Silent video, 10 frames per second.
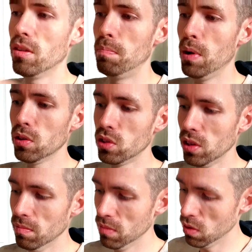the
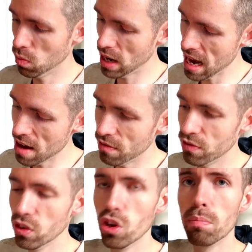bottom, we have
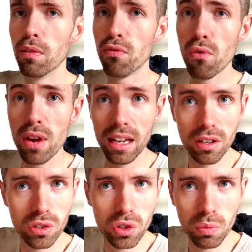number three
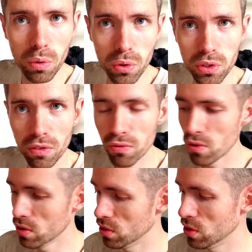towards the
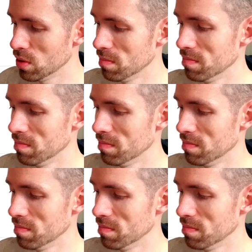front.